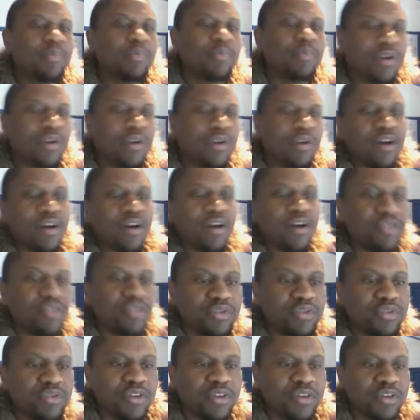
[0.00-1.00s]
around you
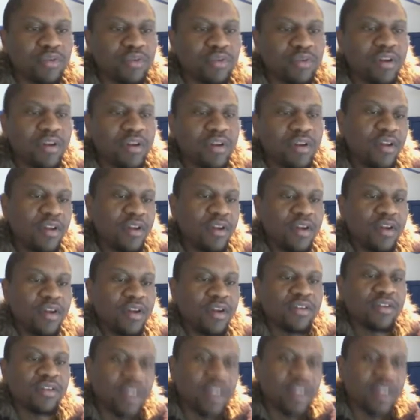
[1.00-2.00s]
as well, so
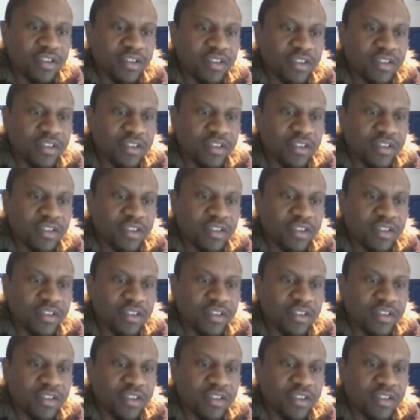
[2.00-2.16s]
that